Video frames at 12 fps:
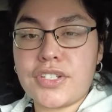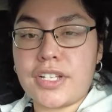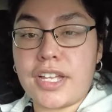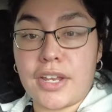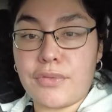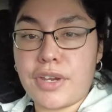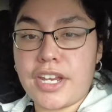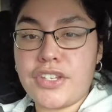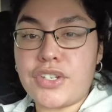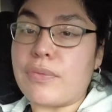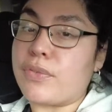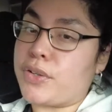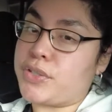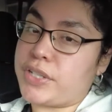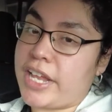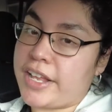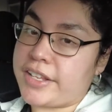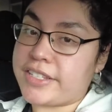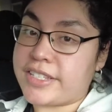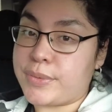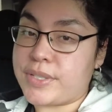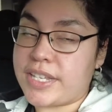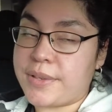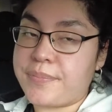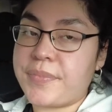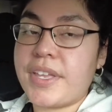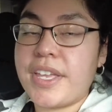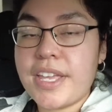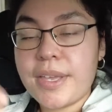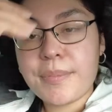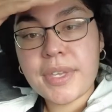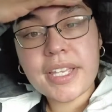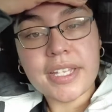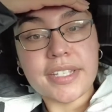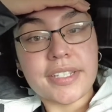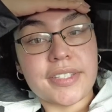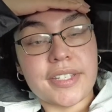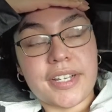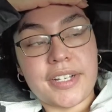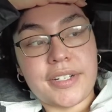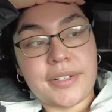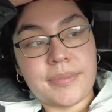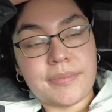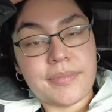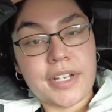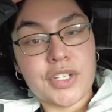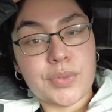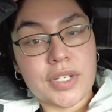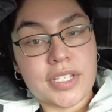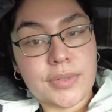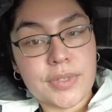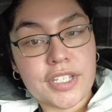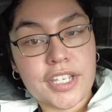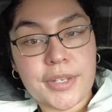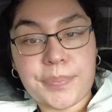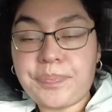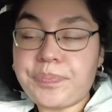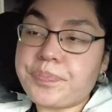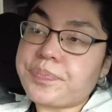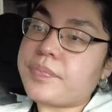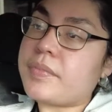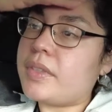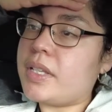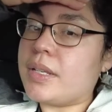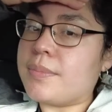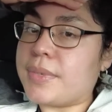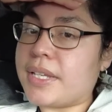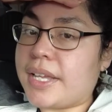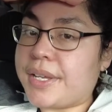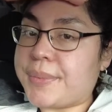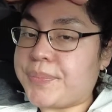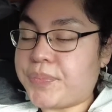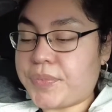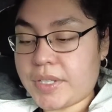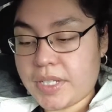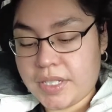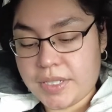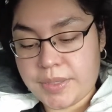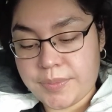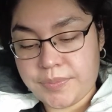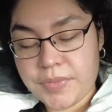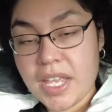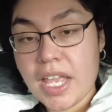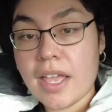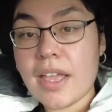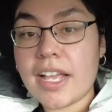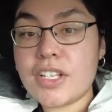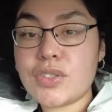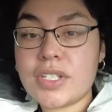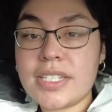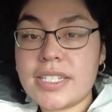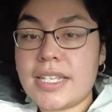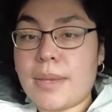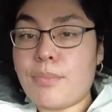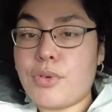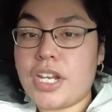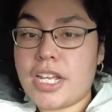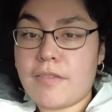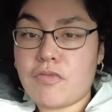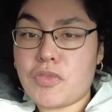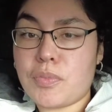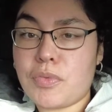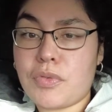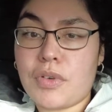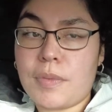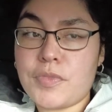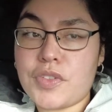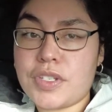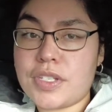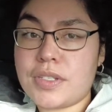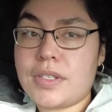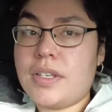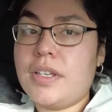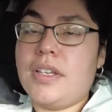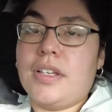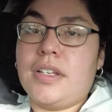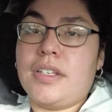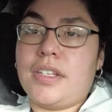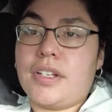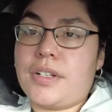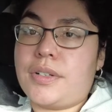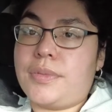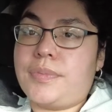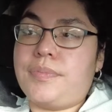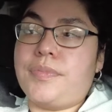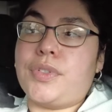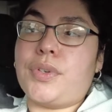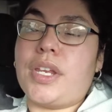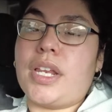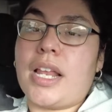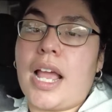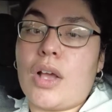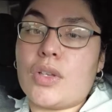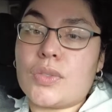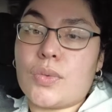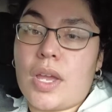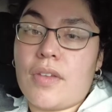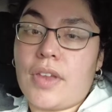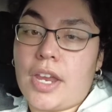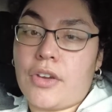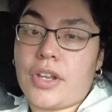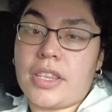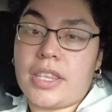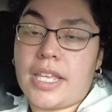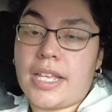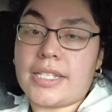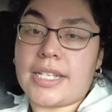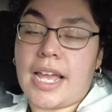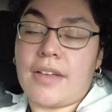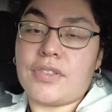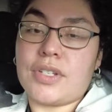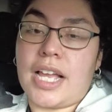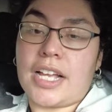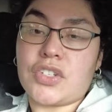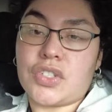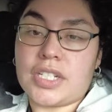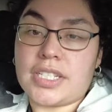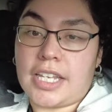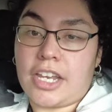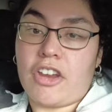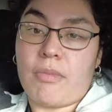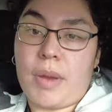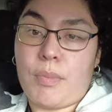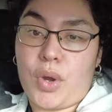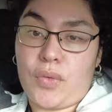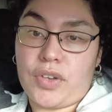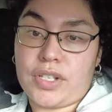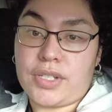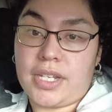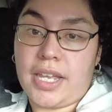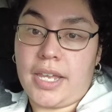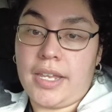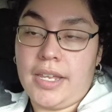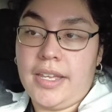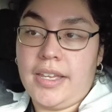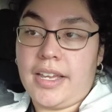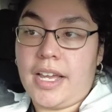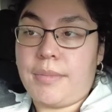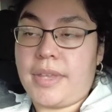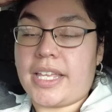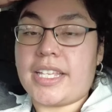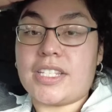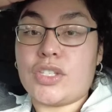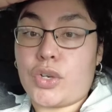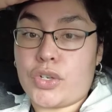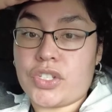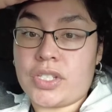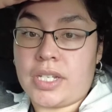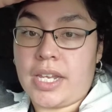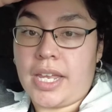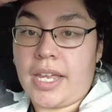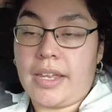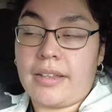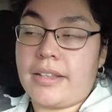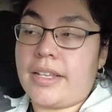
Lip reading: The gun range, I have to go to that, see what's up, because I just want to see what's good. But yeah, as you can see, I'm pretty comfortable. I'm just, you know, doing housewife errand things. I have to actually take care of my boyfriend today. I'm like his nurse today.